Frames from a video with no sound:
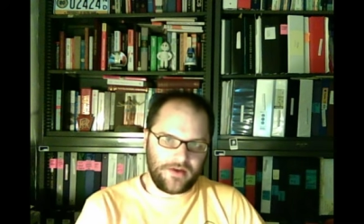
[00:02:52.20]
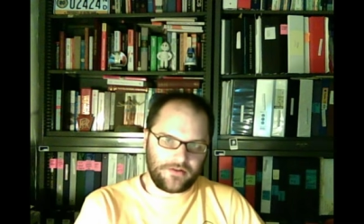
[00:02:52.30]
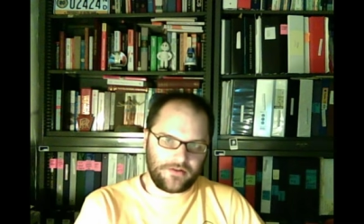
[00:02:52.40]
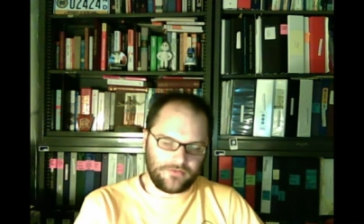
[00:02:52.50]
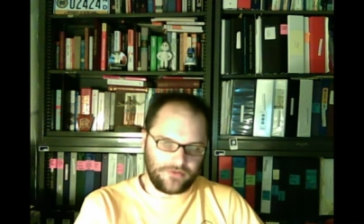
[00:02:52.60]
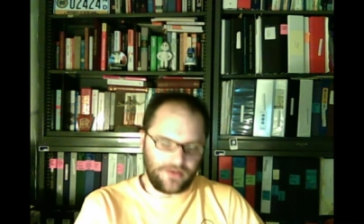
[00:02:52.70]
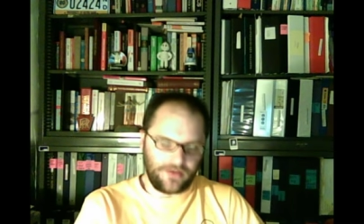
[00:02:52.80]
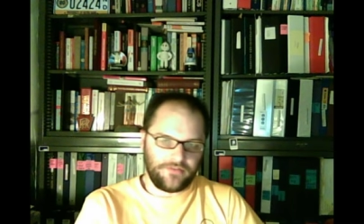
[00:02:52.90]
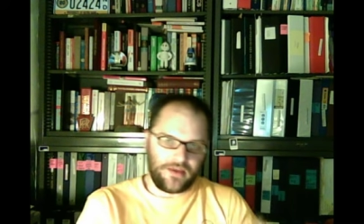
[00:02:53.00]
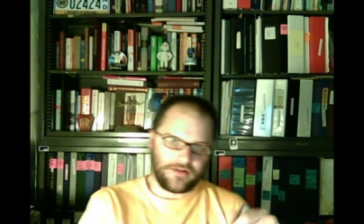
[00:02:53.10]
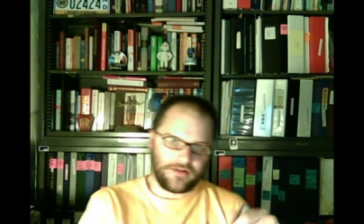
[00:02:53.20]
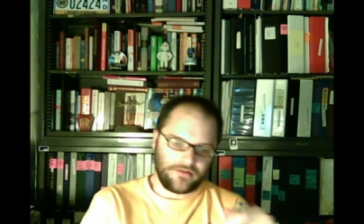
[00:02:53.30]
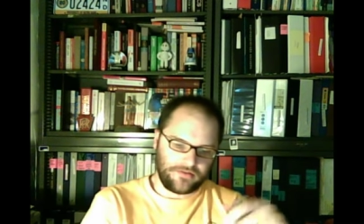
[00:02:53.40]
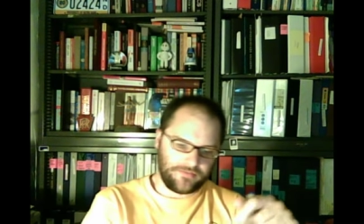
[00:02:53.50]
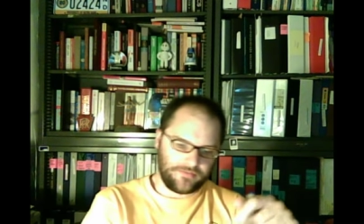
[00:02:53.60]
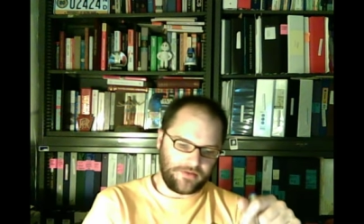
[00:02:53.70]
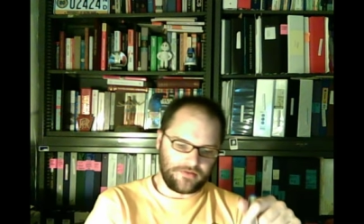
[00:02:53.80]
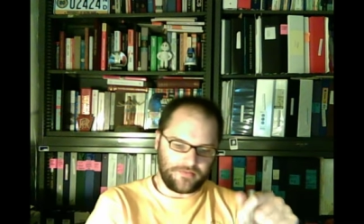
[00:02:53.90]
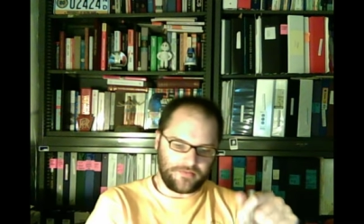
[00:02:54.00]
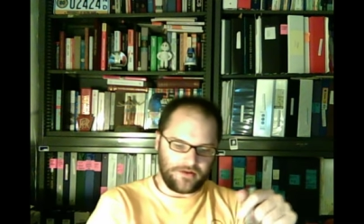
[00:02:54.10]
model does, the aggregate
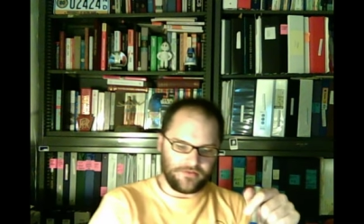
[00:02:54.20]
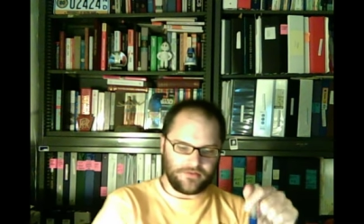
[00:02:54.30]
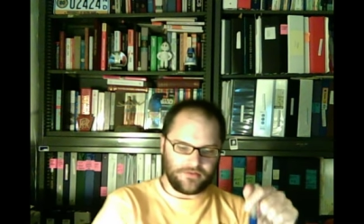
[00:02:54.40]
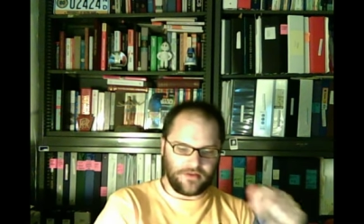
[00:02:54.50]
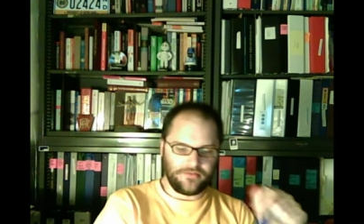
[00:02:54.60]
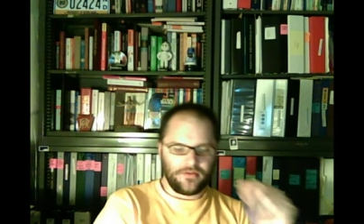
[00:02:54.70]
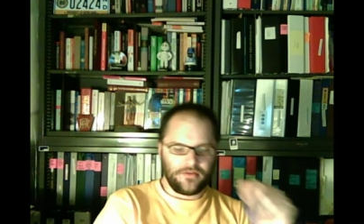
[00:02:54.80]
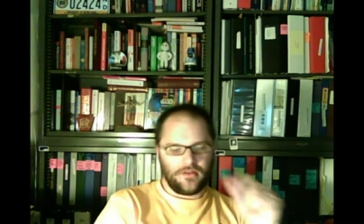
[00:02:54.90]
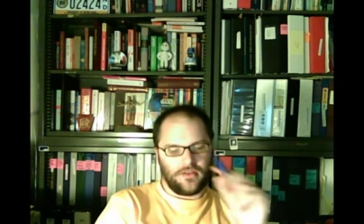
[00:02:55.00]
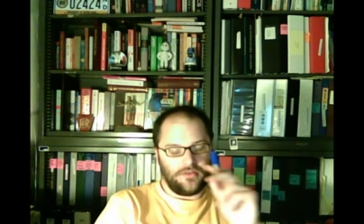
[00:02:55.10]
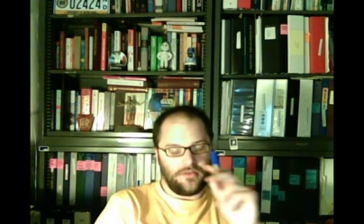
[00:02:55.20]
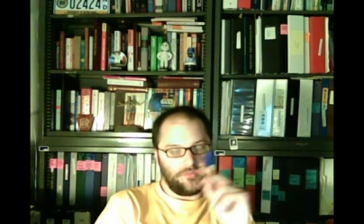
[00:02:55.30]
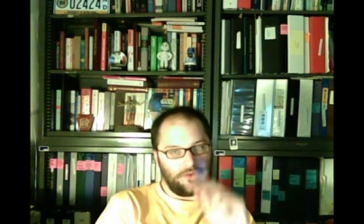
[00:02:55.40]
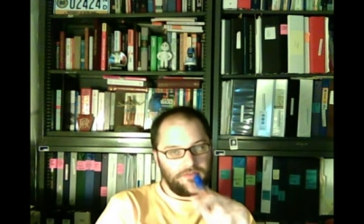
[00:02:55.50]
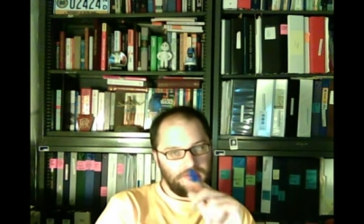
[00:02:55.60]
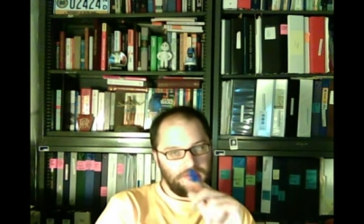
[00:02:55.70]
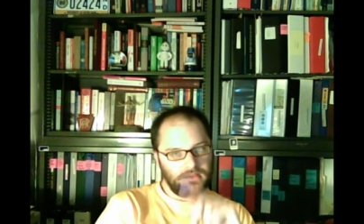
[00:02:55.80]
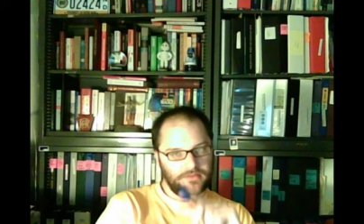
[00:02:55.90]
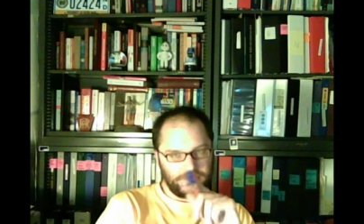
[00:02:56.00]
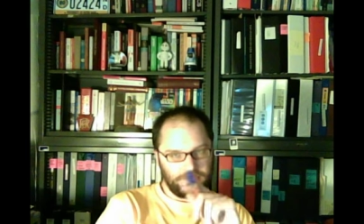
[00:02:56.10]
expenditure model does, is one of the
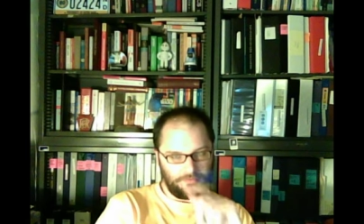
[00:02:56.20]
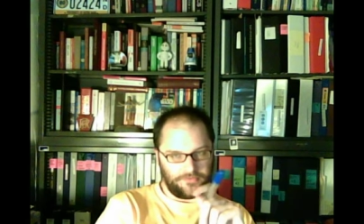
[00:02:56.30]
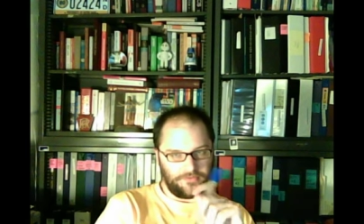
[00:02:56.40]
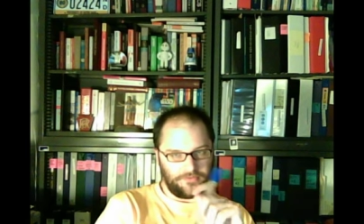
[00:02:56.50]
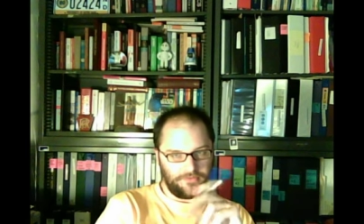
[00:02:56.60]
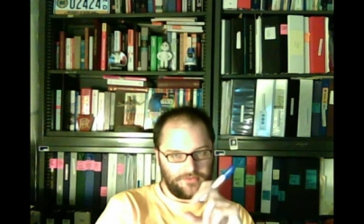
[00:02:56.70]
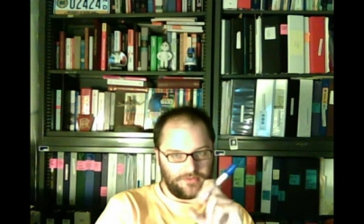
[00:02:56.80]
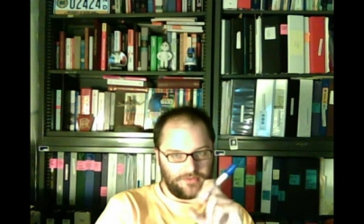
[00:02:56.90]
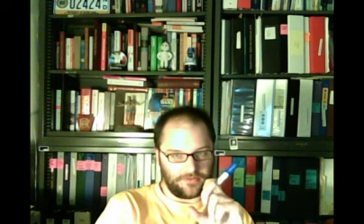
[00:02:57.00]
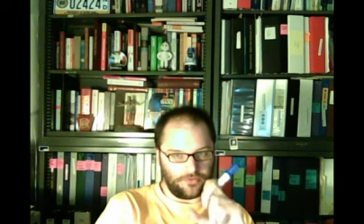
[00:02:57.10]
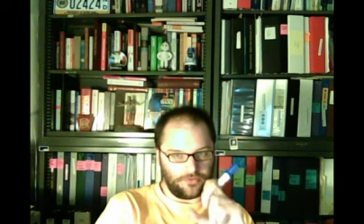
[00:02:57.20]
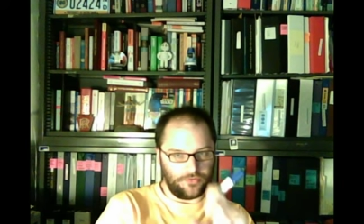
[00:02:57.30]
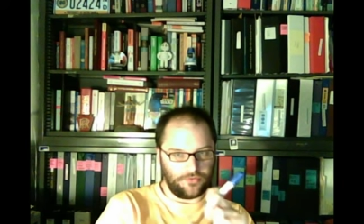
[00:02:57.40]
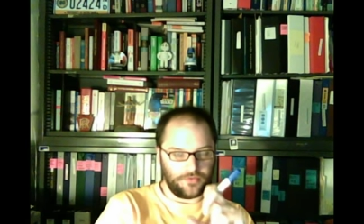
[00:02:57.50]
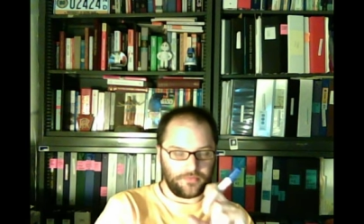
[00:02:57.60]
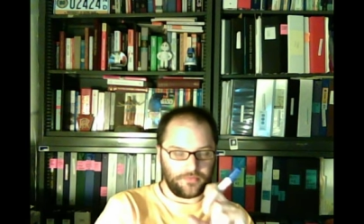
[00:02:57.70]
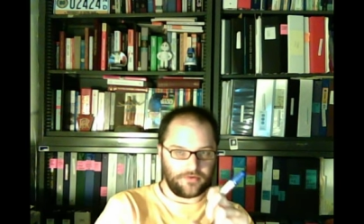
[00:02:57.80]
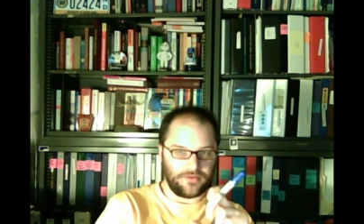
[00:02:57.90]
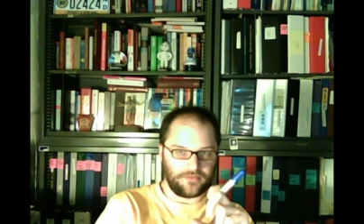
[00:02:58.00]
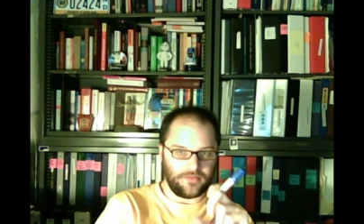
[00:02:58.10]
key assumptions is that it's going to hold the
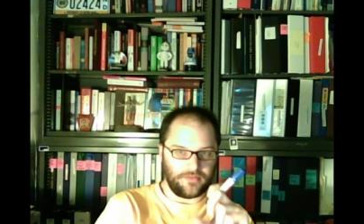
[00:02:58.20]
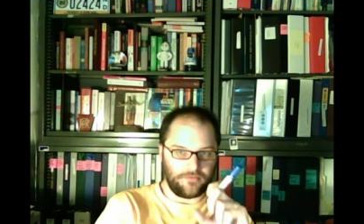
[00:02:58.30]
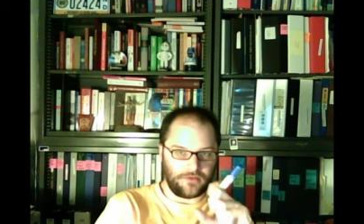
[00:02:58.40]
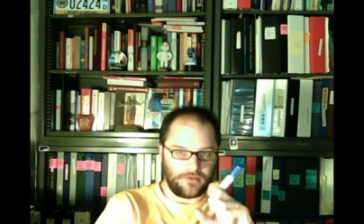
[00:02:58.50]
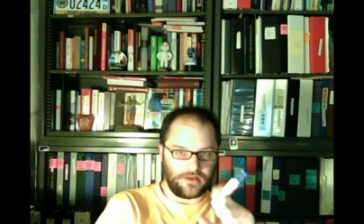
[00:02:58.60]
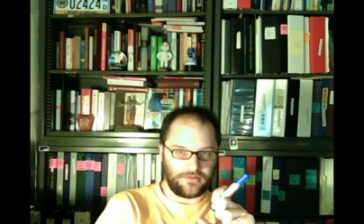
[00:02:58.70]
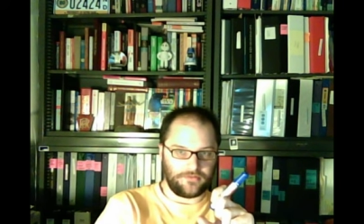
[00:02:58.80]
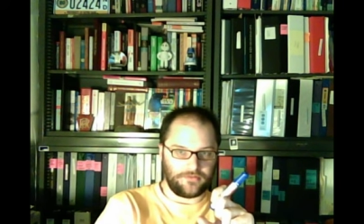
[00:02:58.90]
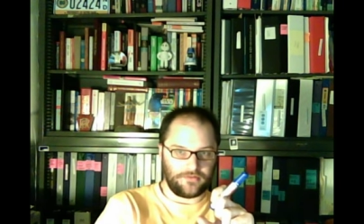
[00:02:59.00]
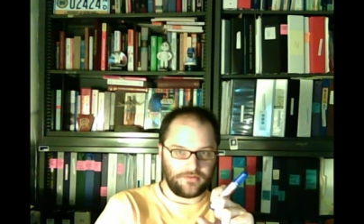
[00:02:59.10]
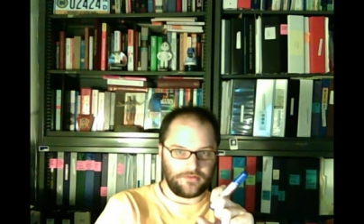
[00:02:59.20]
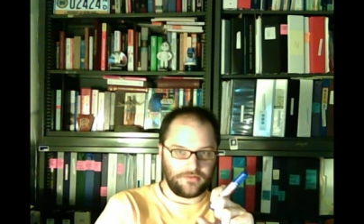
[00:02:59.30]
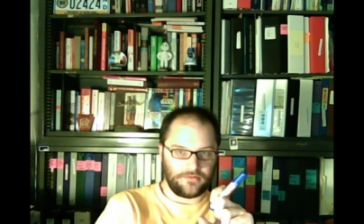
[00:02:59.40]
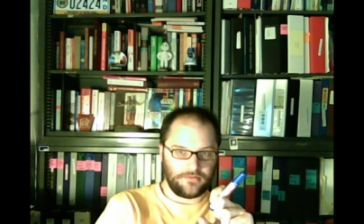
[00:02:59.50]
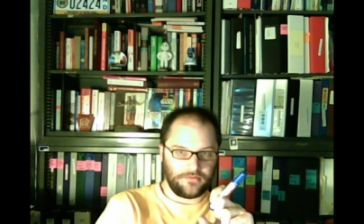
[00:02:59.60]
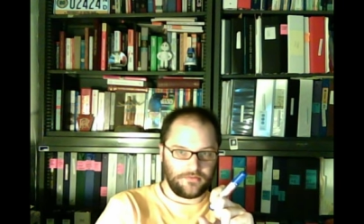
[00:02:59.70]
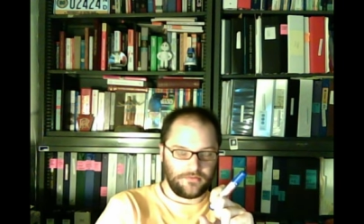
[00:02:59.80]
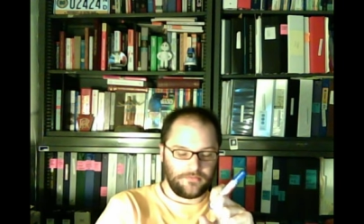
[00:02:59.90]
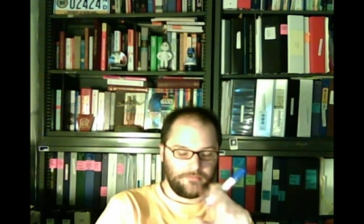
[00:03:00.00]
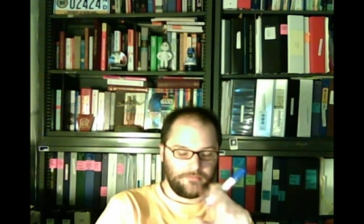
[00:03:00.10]
price level constant.
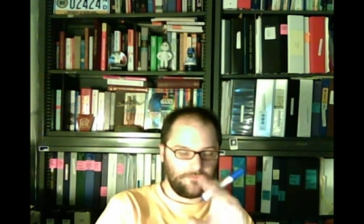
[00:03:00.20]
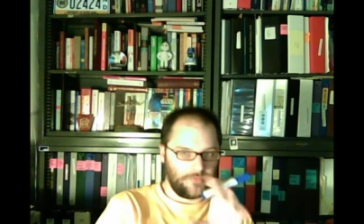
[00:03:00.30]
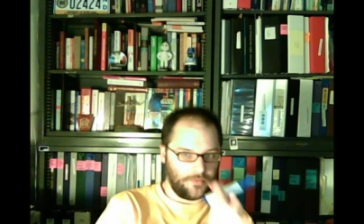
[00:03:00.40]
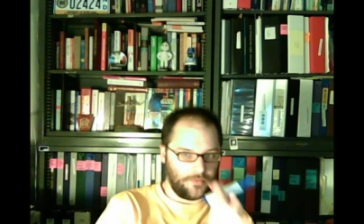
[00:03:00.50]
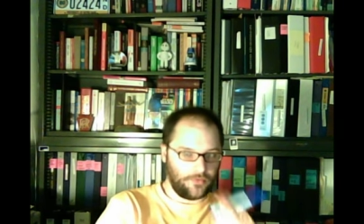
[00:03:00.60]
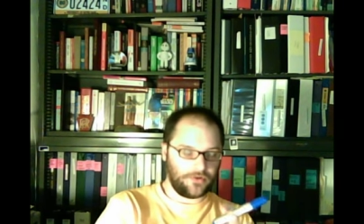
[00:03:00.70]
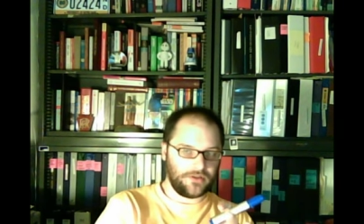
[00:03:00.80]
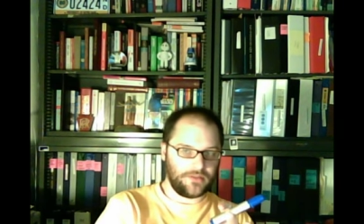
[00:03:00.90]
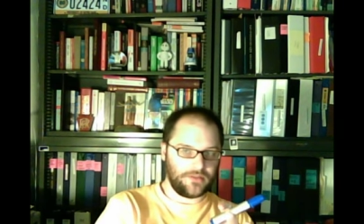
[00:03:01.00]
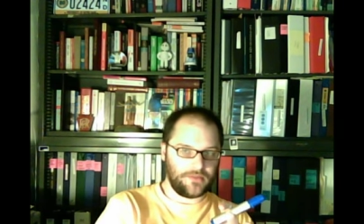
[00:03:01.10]
Important to keep